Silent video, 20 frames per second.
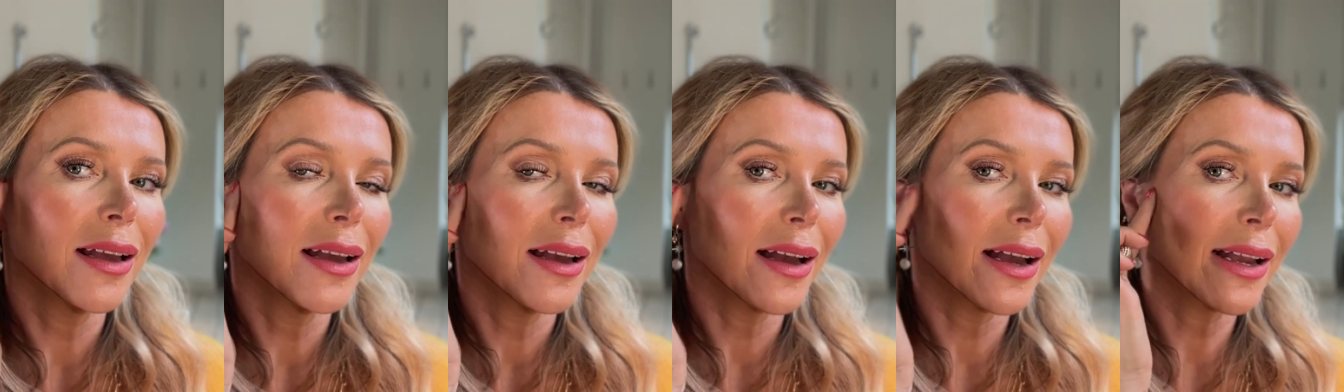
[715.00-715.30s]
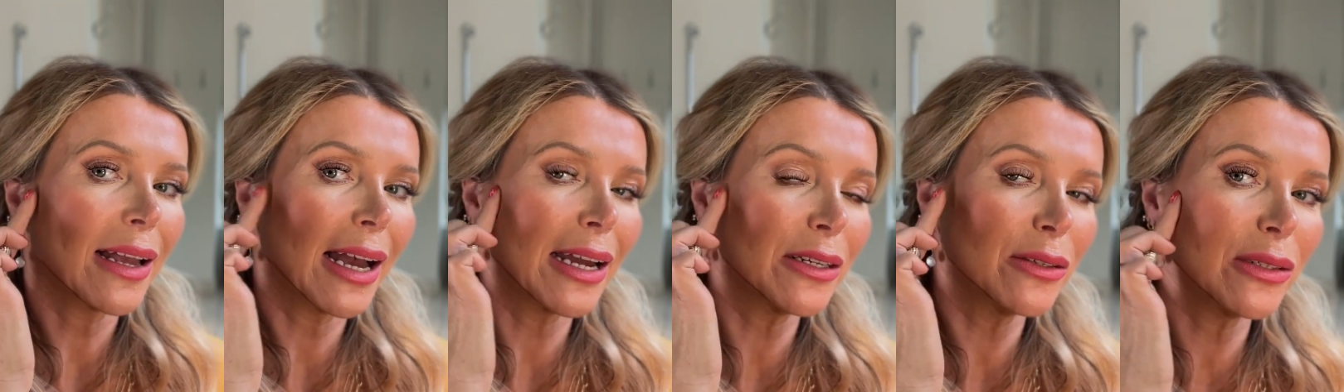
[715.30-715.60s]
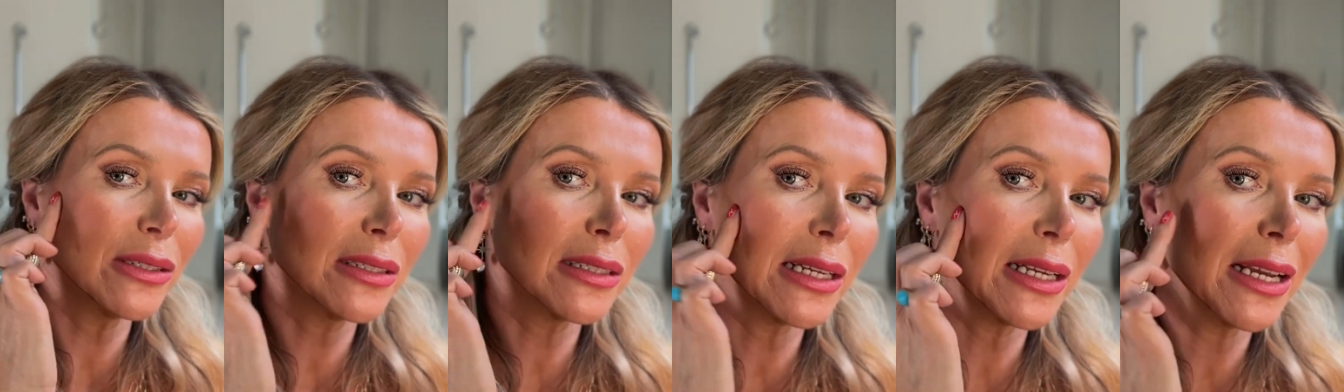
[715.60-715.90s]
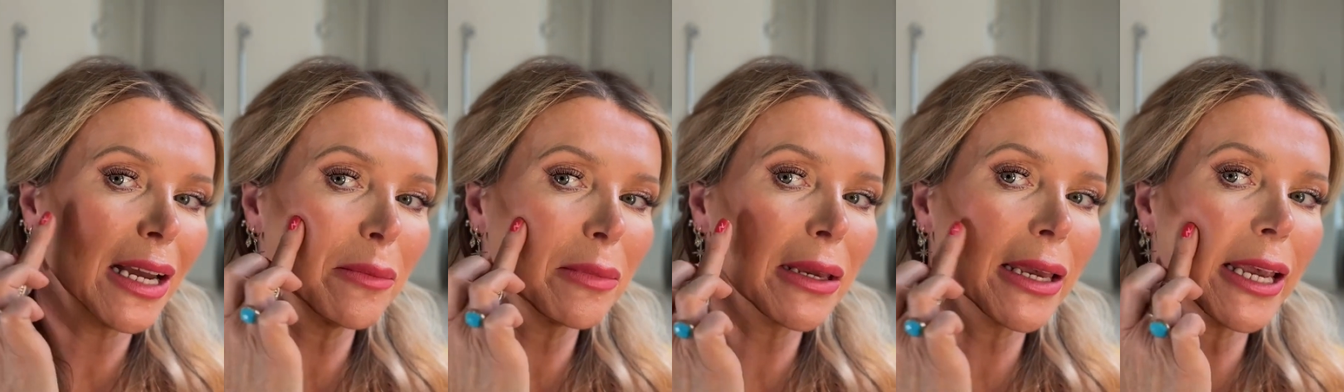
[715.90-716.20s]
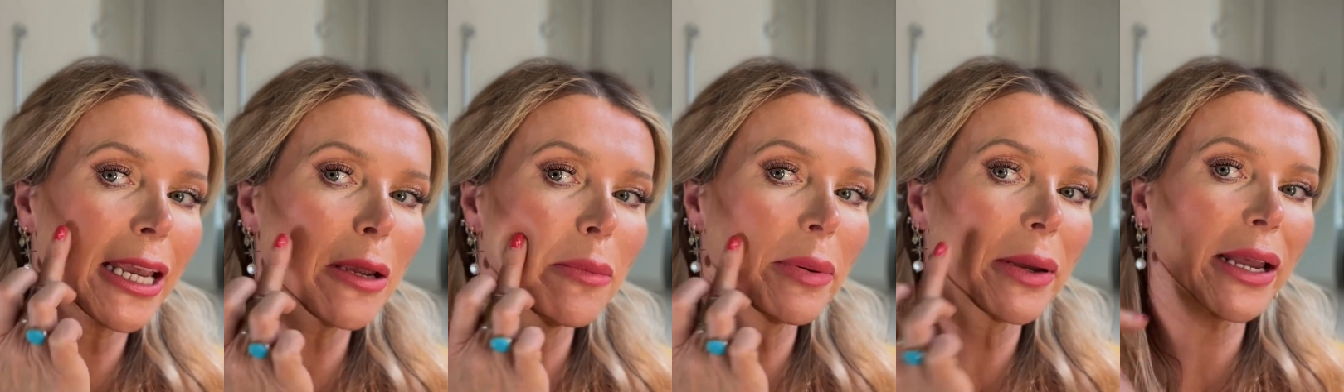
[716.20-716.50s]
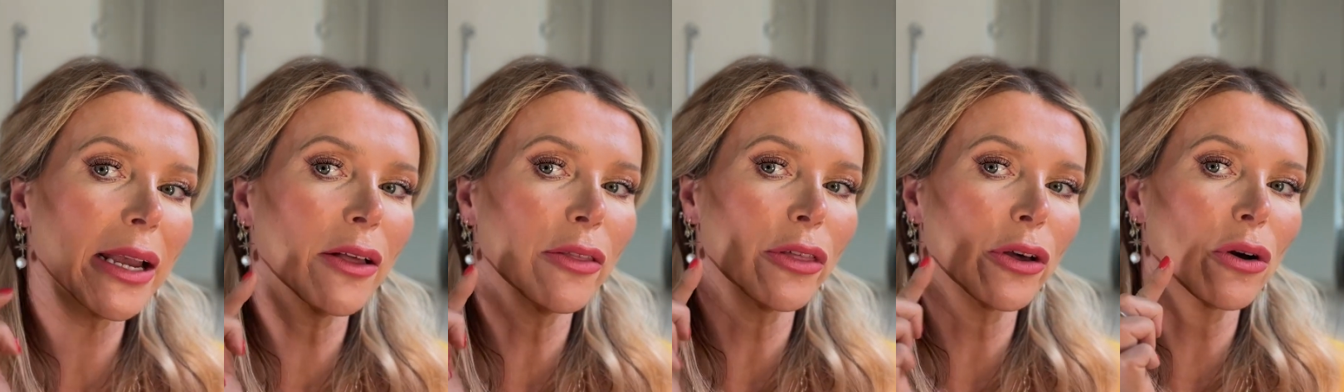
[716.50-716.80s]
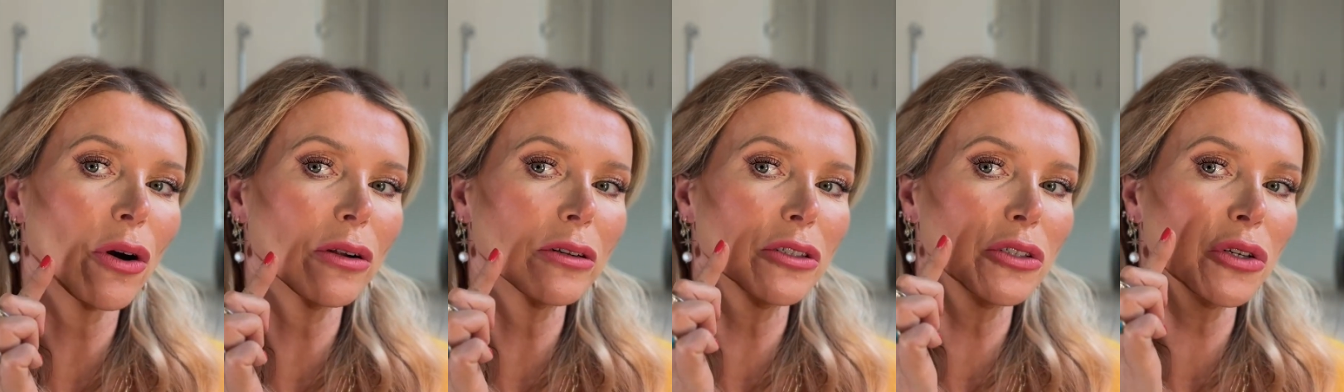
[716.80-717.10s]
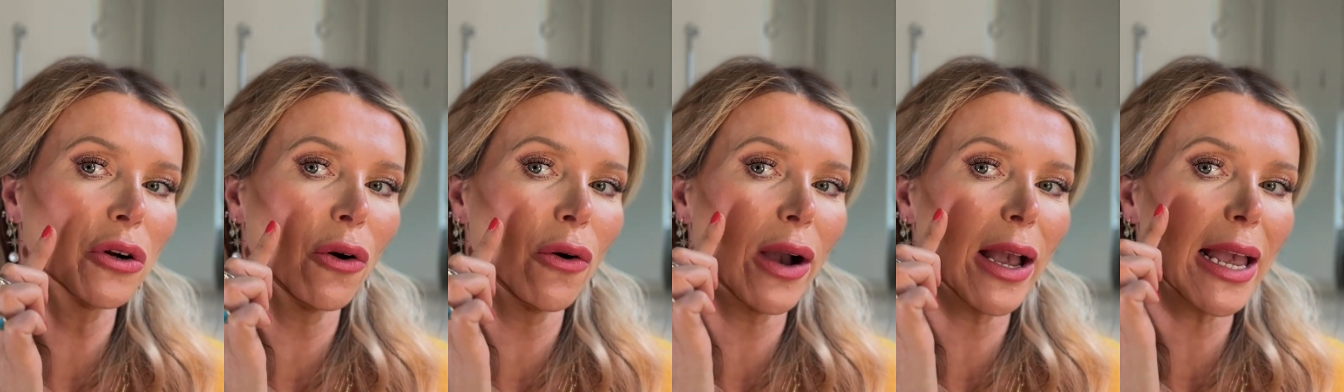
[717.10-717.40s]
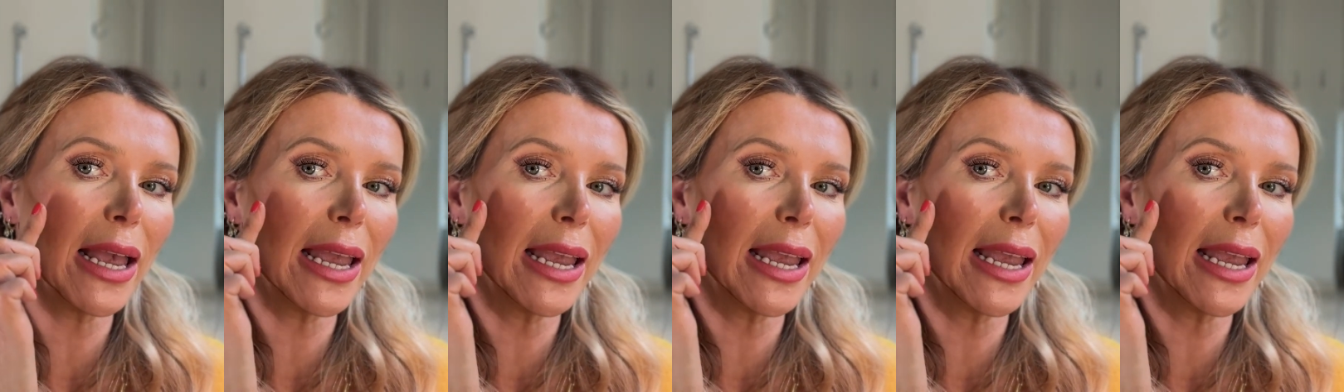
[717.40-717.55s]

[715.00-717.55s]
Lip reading: And can you see I'm keeping the contour